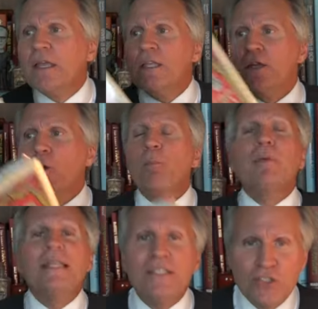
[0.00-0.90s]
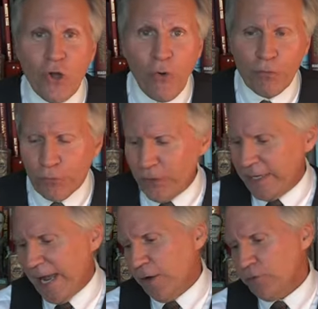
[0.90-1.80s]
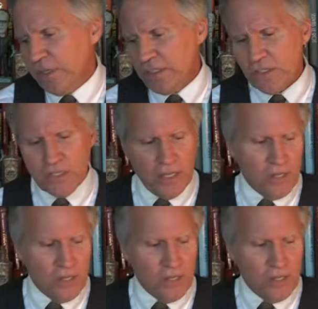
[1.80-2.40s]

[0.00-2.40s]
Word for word: You know, please don't freak out. This is a